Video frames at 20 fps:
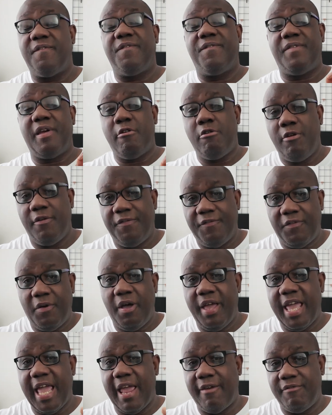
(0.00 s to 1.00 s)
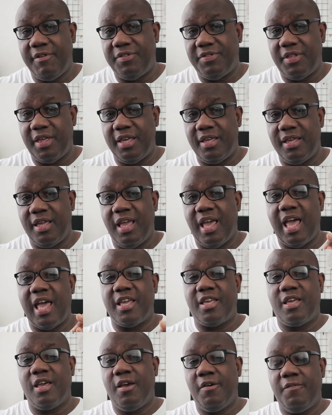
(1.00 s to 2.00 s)
verify everything
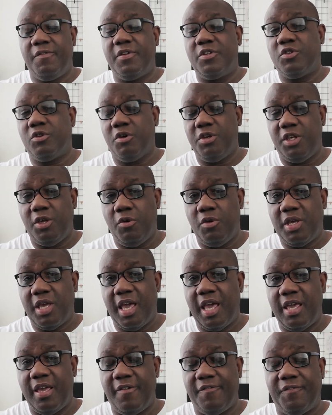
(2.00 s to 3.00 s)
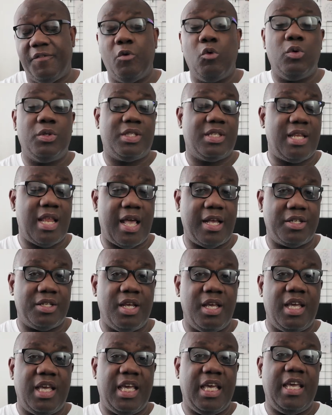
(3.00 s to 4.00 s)
at gov.uk forward
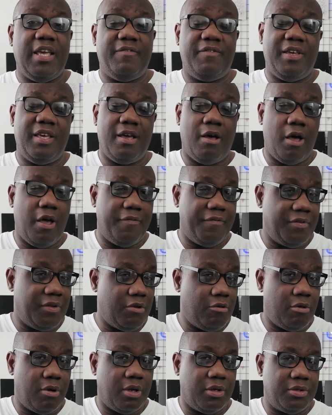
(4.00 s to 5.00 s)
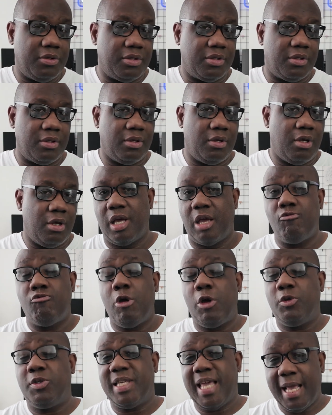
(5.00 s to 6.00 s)
slash EV hyphen grants. And
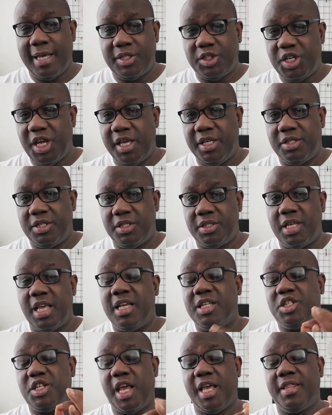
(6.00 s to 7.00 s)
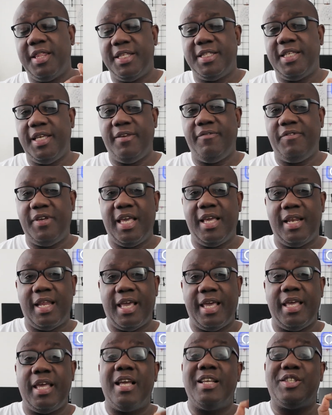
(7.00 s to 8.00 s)
road tax changes, check the
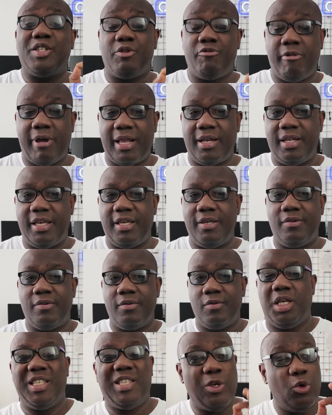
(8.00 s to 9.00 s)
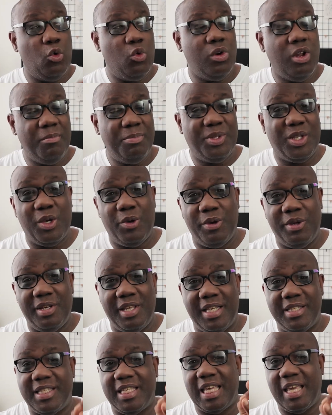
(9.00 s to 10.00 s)
DVLA directly. You see, all I'm doing
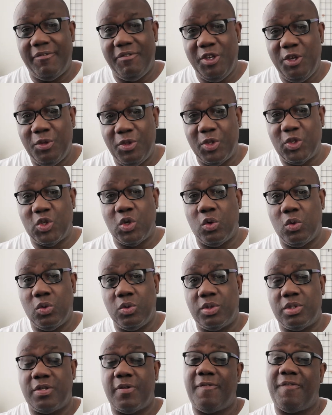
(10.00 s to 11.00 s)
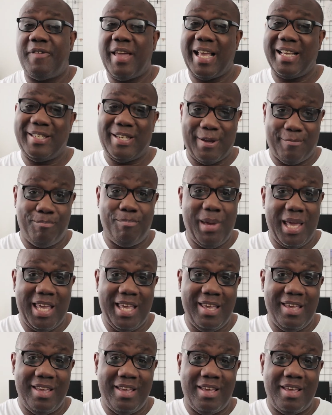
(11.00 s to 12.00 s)
is giving you the tools to fact check
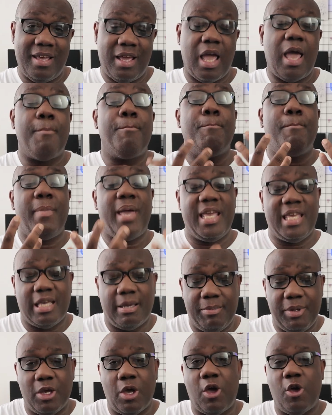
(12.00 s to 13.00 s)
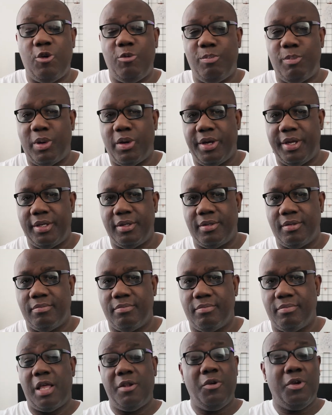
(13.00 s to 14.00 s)
me and make up your own mind.
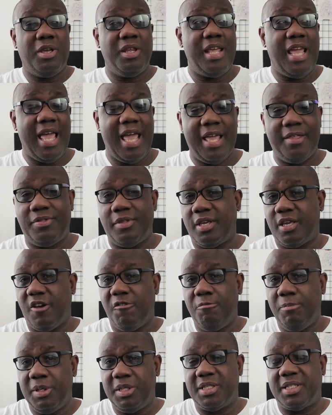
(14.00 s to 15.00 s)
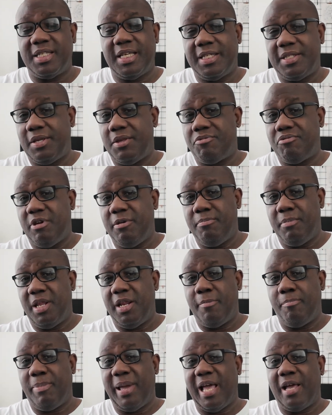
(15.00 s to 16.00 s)
And looking ahead, the government's £63
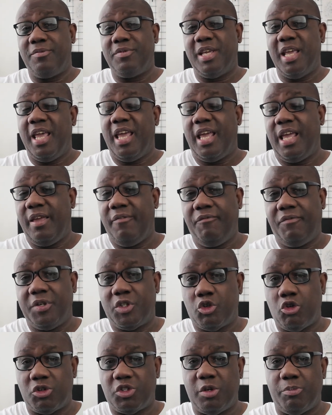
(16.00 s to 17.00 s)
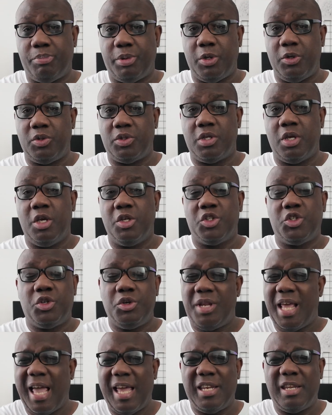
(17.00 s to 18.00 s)
million infrastructure boost
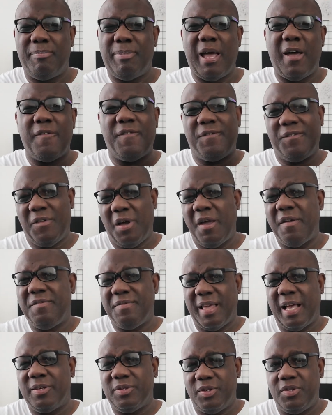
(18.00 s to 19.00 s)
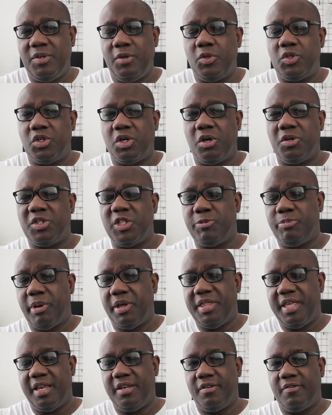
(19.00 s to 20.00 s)
should add about 5,000 new charges
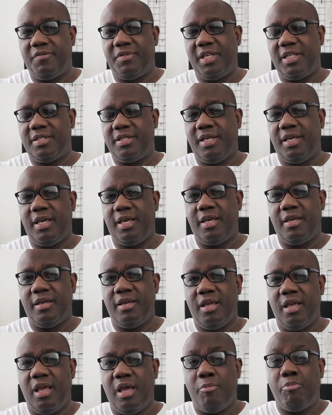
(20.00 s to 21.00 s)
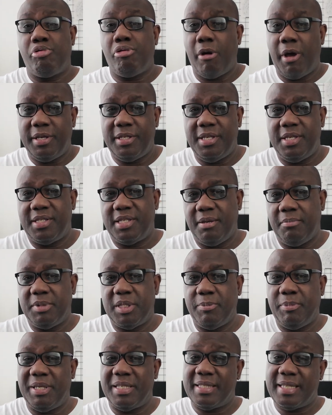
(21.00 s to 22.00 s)
by the end of this year prices seem
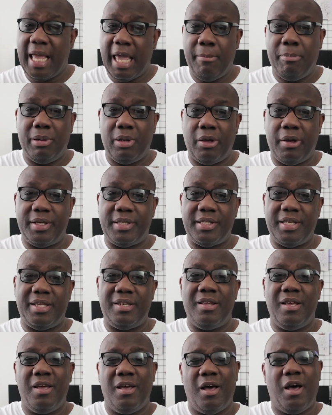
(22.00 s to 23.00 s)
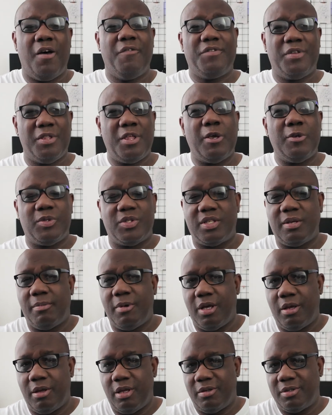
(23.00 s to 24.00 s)
to be stabilising after those
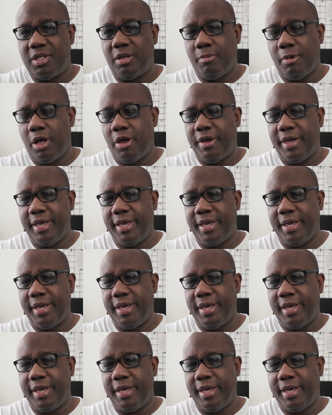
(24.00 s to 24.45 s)
summer, summer